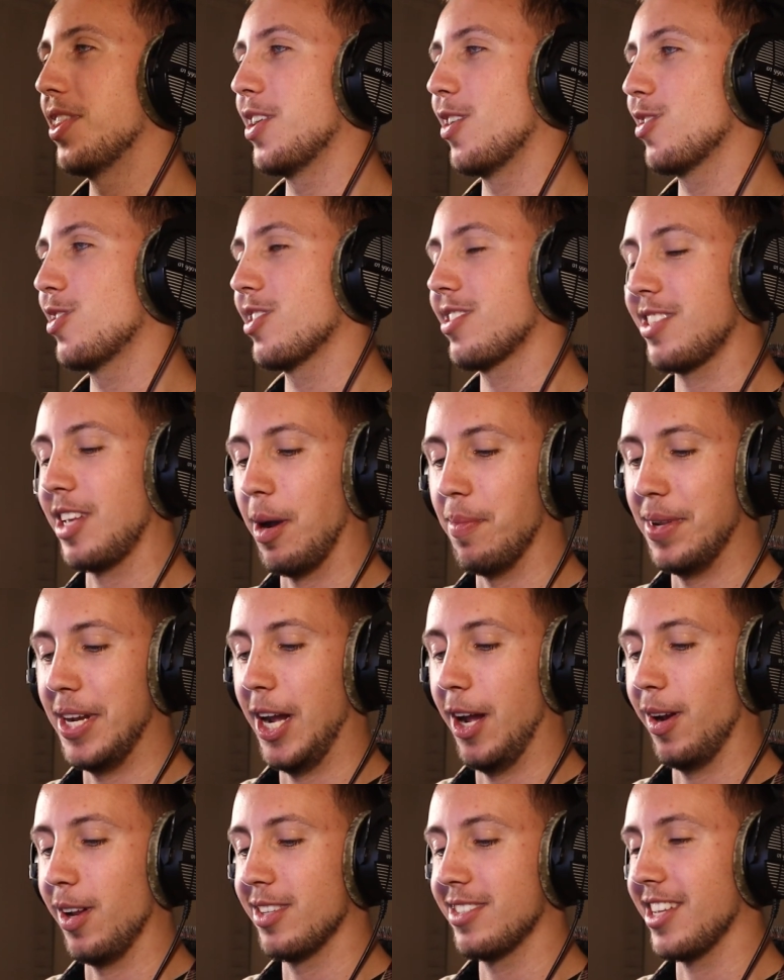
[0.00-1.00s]
they're just coming
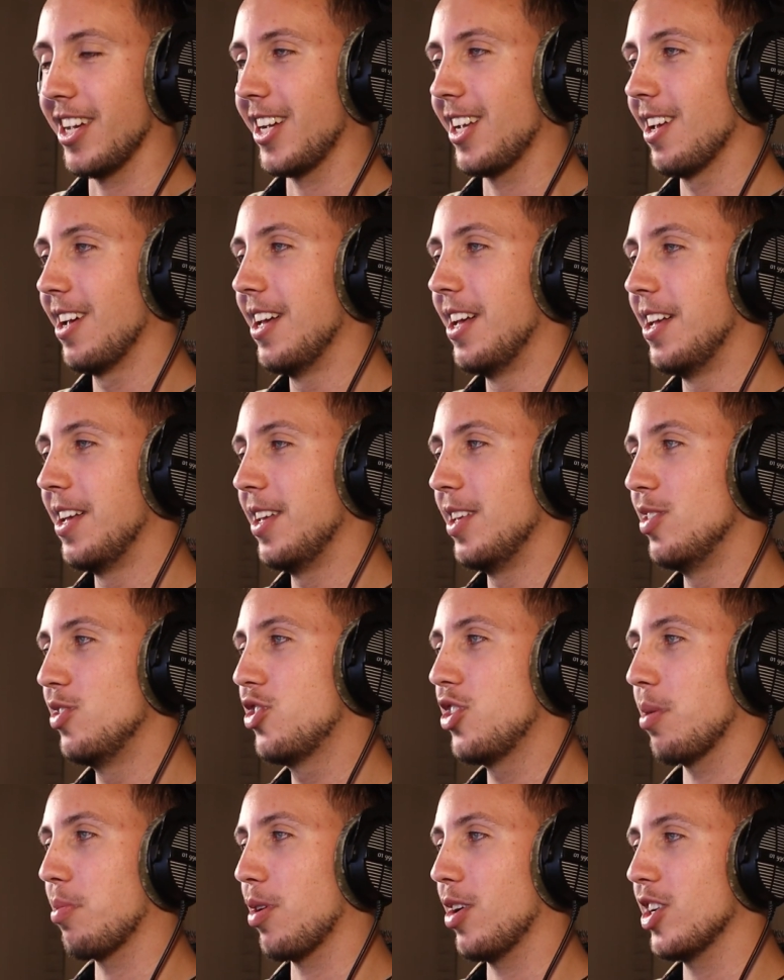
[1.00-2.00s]
out as like
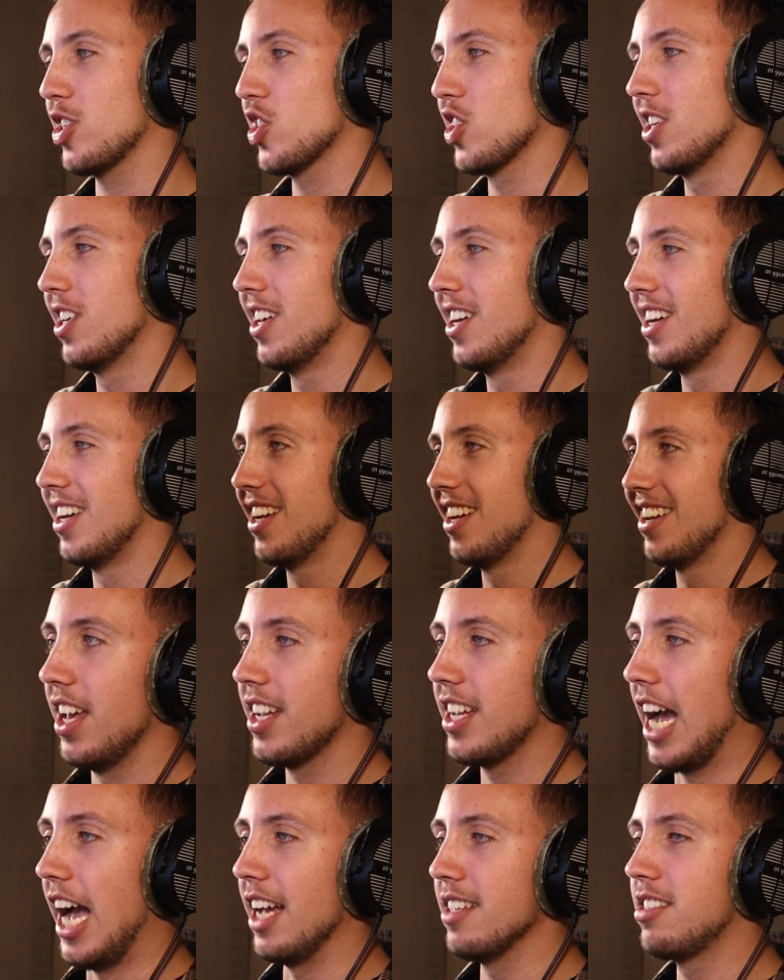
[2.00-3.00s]
gibberish.
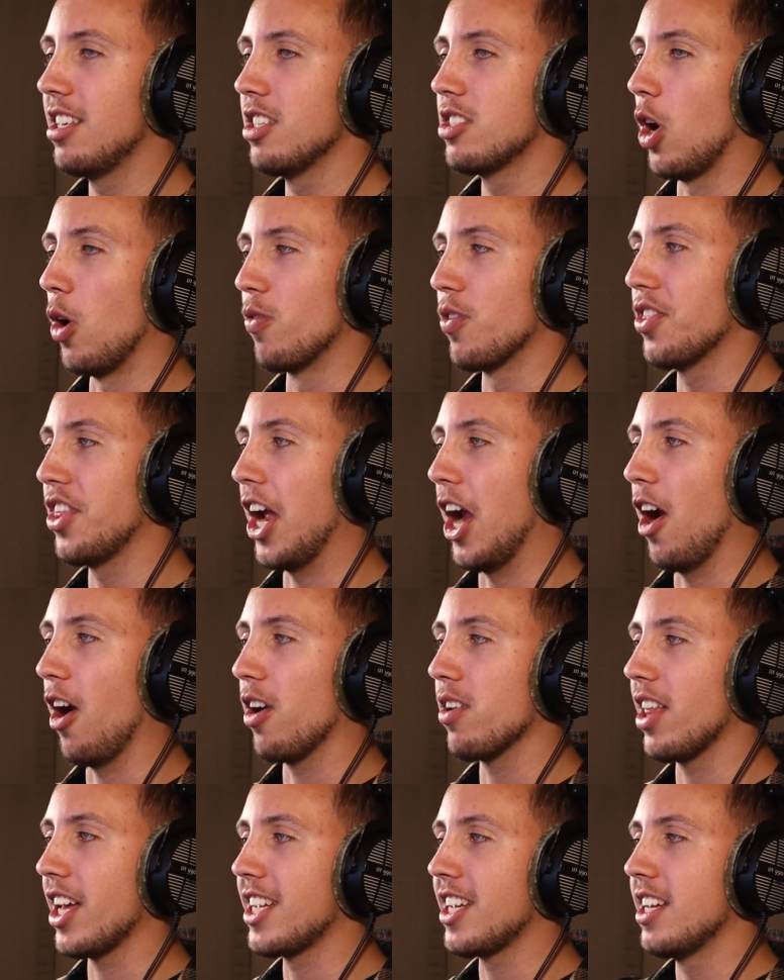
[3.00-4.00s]
Guys, he's over there.
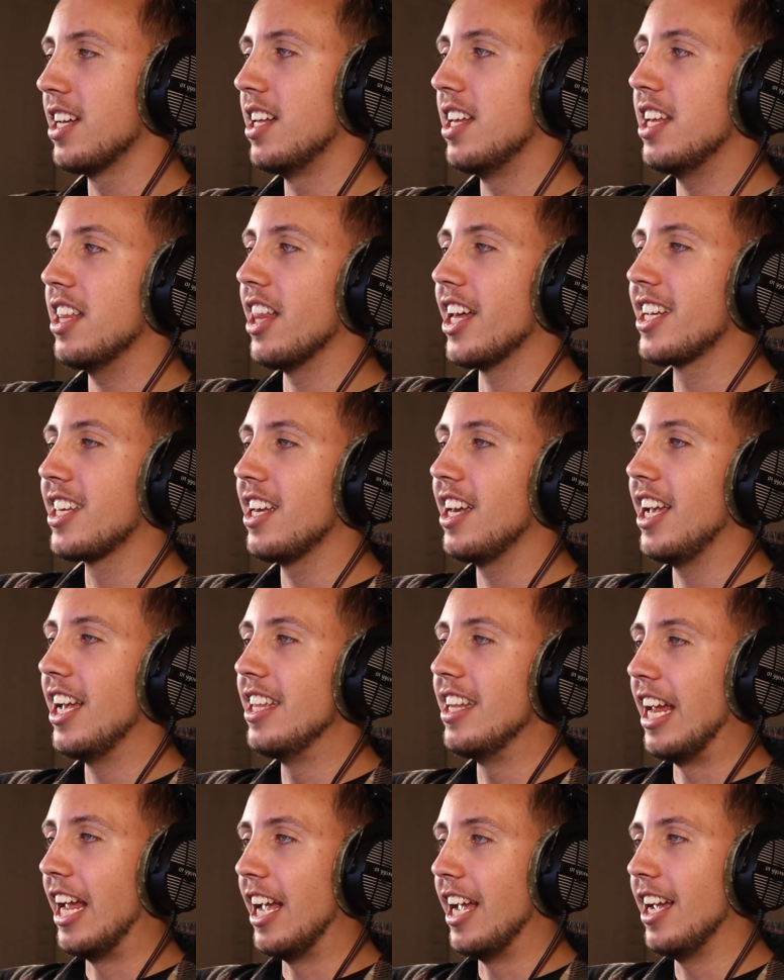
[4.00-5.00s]
Like, like
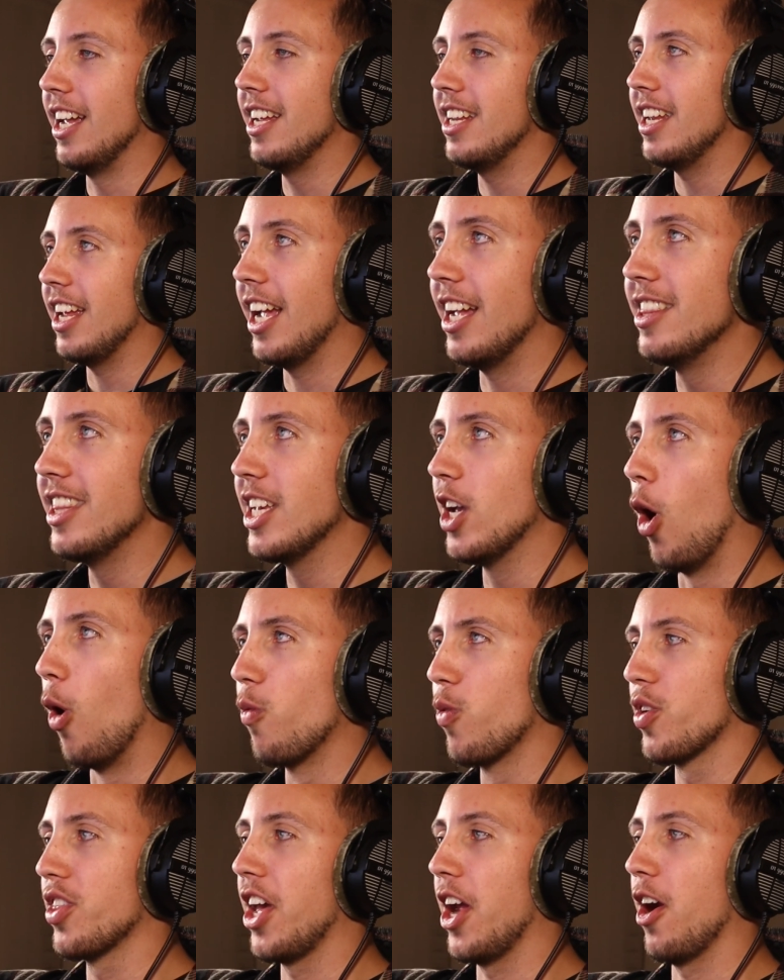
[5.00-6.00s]
in, in, the
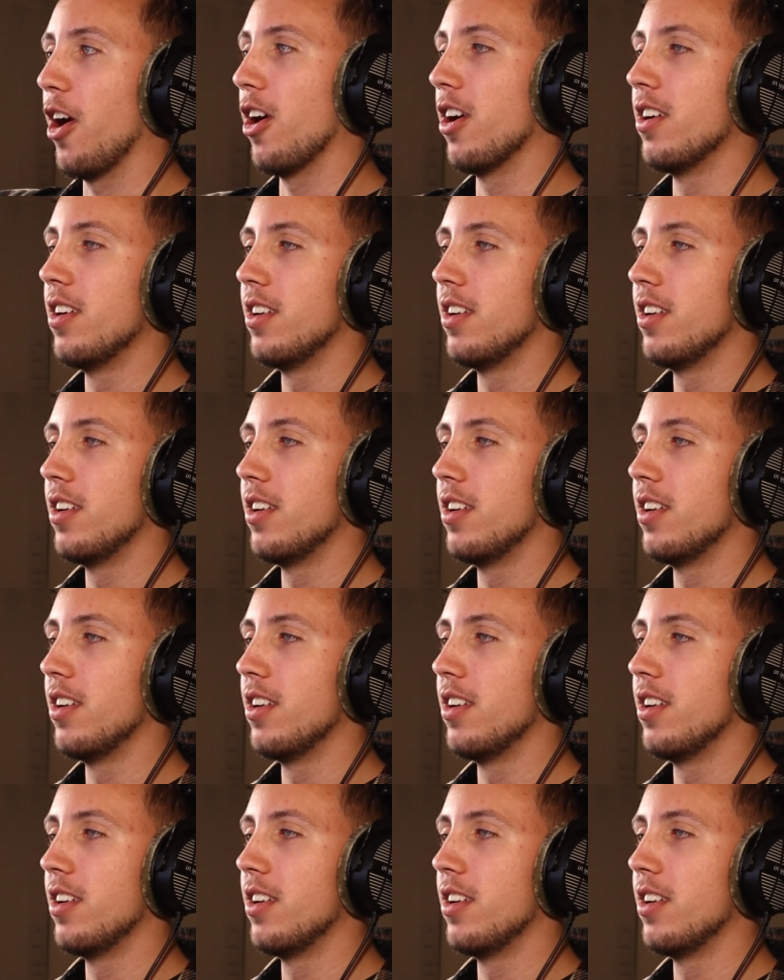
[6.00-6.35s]
over there.